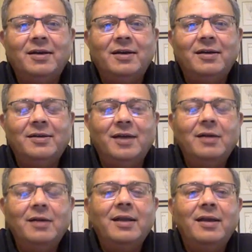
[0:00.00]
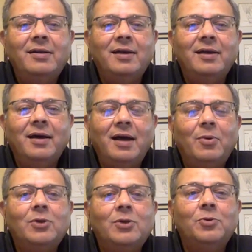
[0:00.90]
uh, Dunc, and uh, I
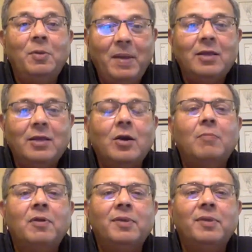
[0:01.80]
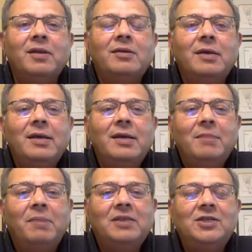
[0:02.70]
want to repay the compliment
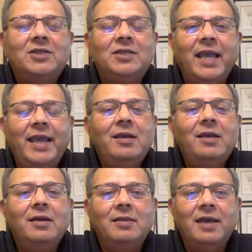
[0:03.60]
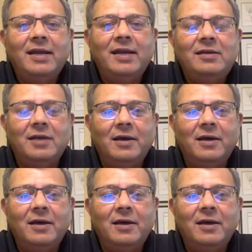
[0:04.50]
by saying that